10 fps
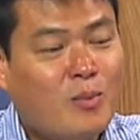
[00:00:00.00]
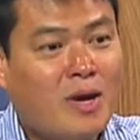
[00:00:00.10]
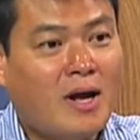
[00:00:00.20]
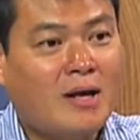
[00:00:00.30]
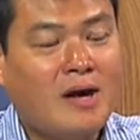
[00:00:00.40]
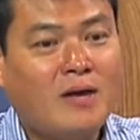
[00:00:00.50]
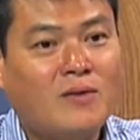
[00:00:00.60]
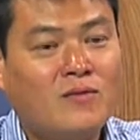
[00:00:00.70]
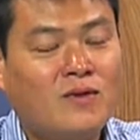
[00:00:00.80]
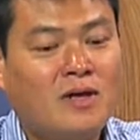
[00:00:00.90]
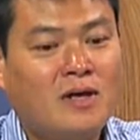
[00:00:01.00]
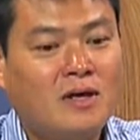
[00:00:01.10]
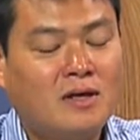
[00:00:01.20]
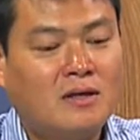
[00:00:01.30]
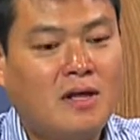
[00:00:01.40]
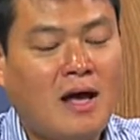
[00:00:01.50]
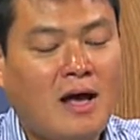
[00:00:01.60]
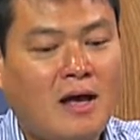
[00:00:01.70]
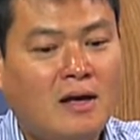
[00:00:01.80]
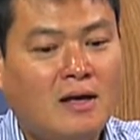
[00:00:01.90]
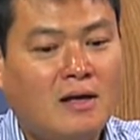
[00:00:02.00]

but I don't think that